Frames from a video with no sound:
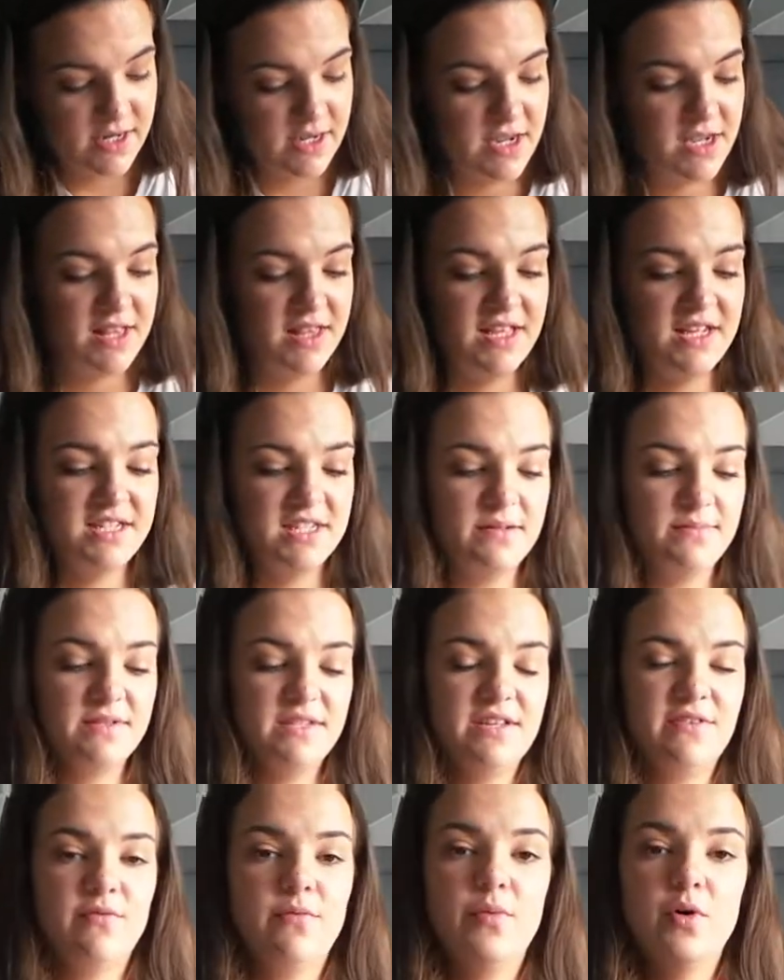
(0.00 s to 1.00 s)
this
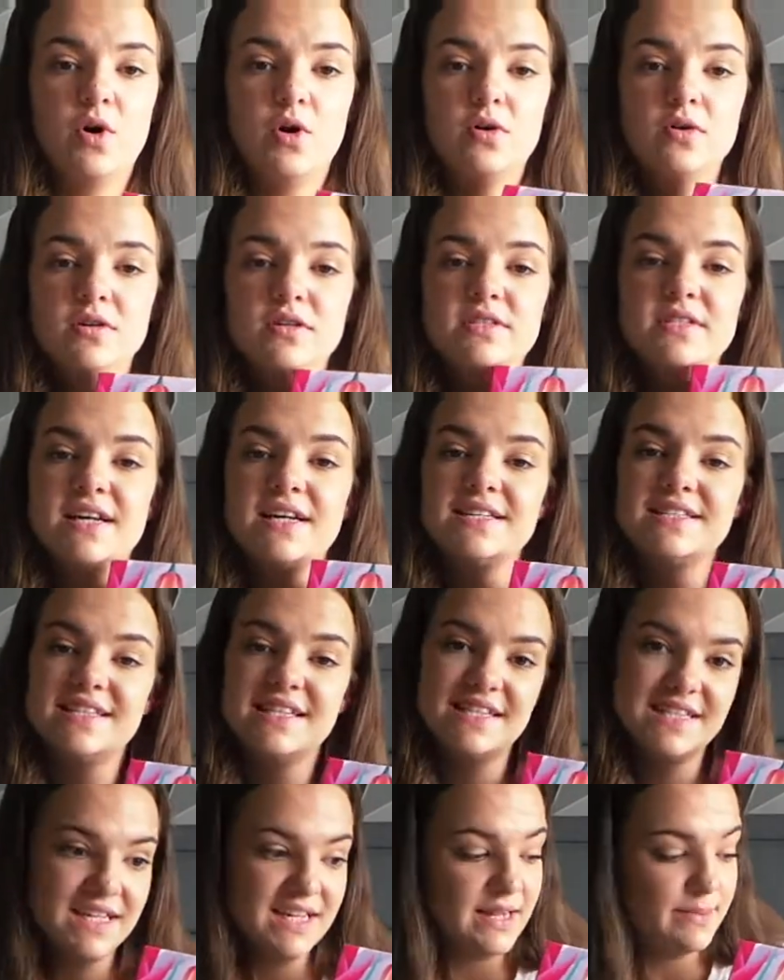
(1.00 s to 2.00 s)
No.7 box,
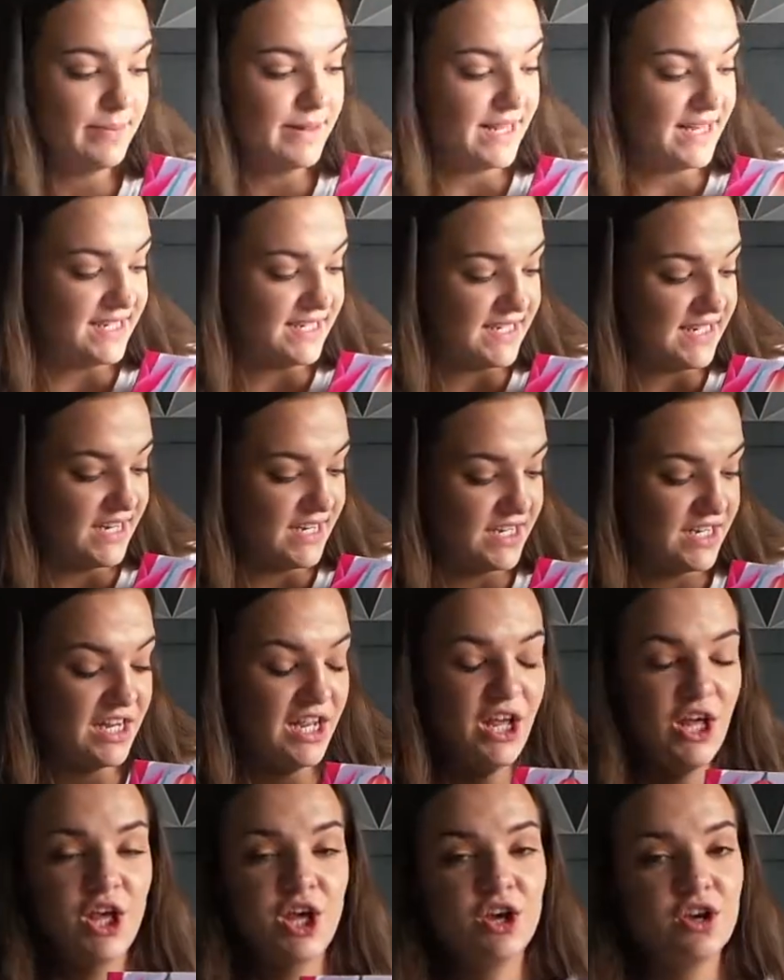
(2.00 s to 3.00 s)
aesthetically pleasing,
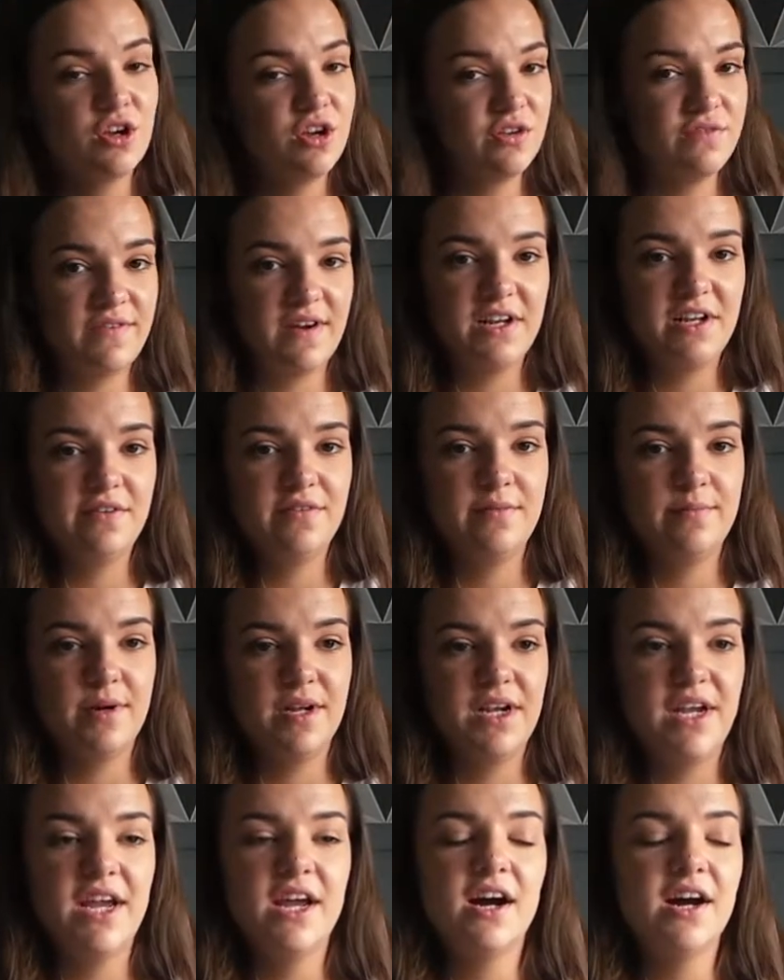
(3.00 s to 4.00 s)
good value for
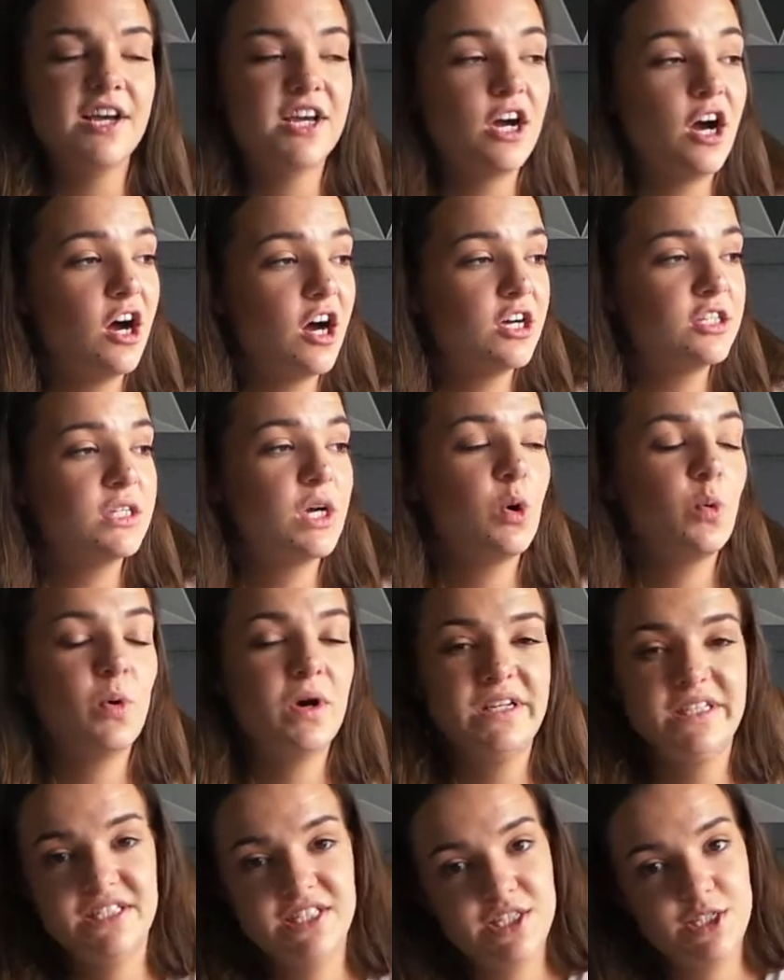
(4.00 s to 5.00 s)
money. I can't
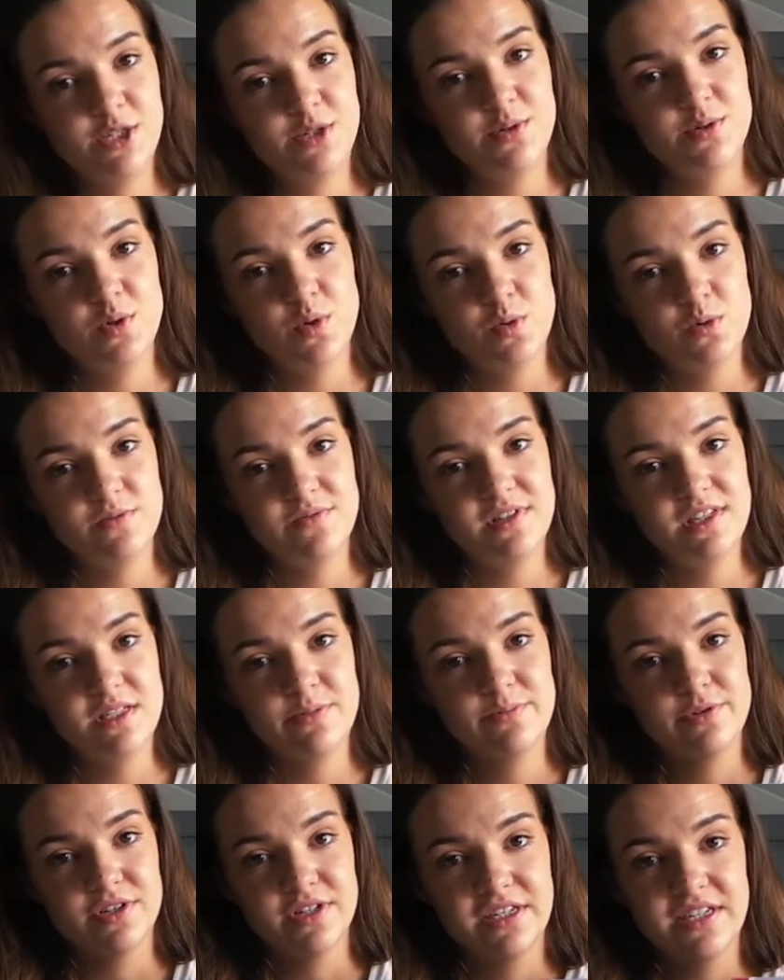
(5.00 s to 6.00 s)
wait to use all of these
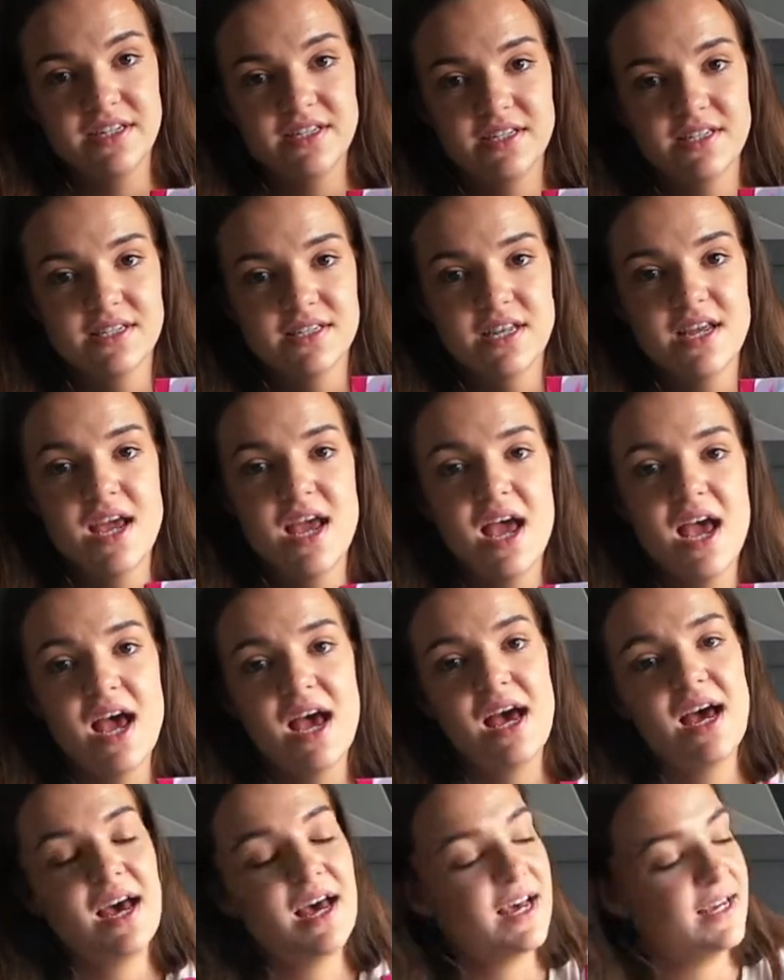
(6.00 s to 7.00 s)
products.
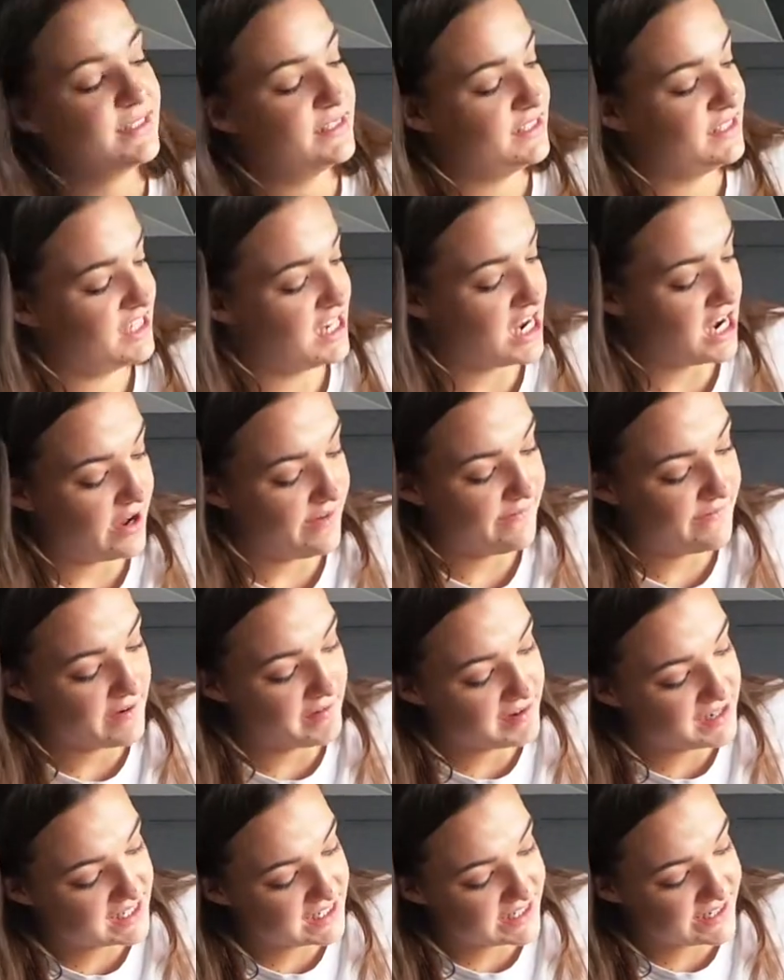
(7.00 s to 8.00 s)
And yeah, I'm
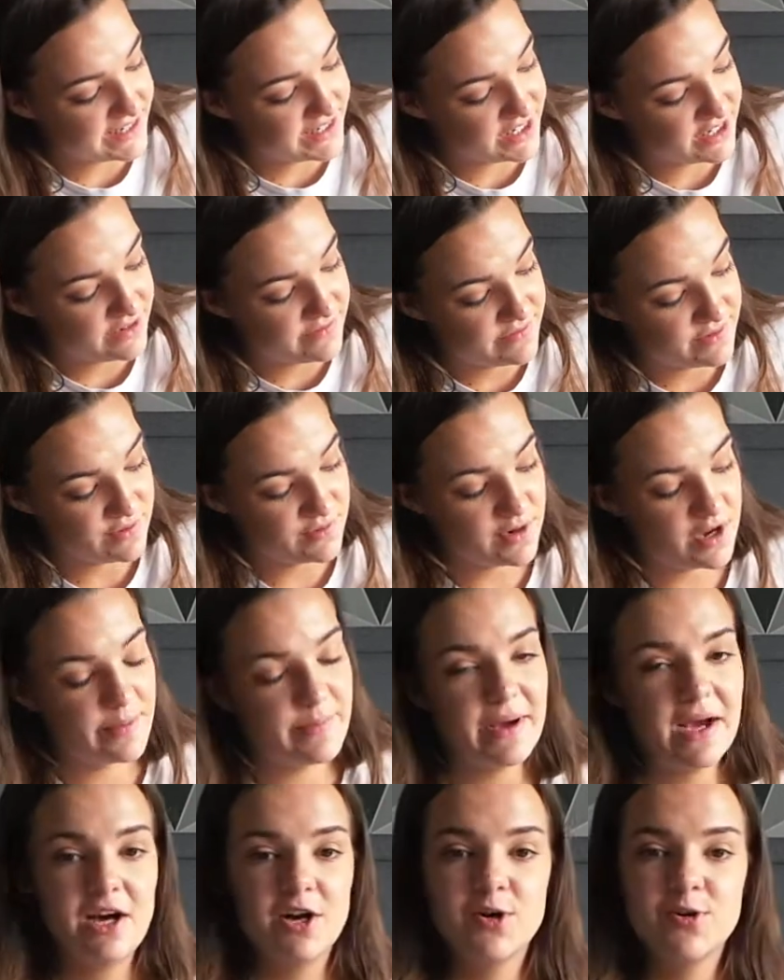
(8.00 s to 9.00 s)
very excited overall
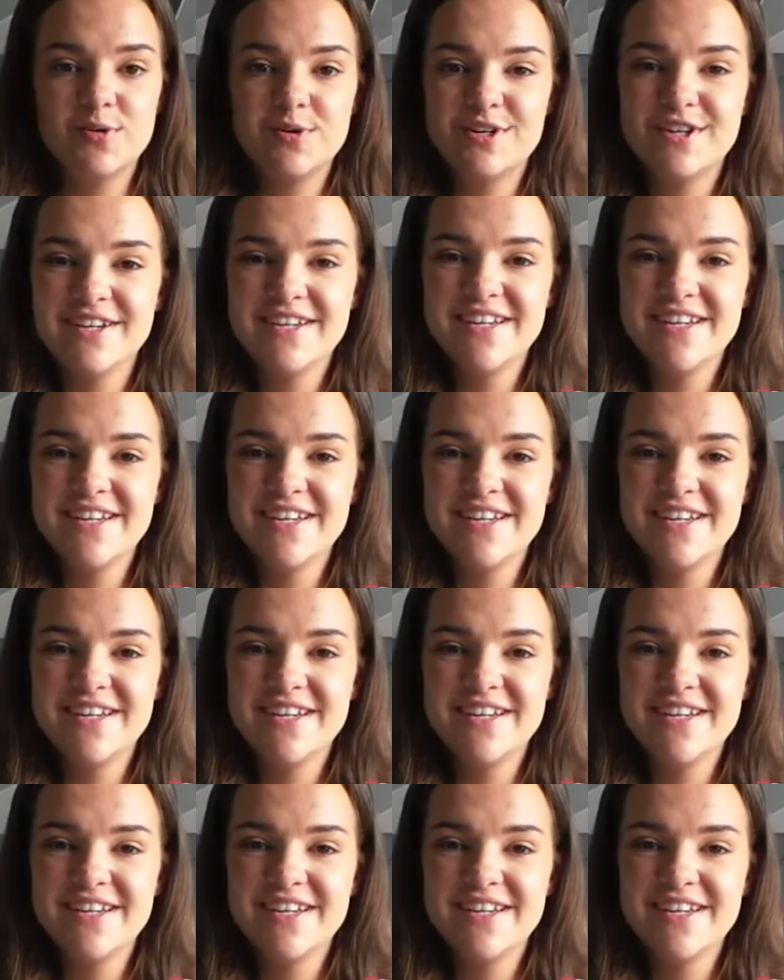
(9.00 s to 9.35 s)
about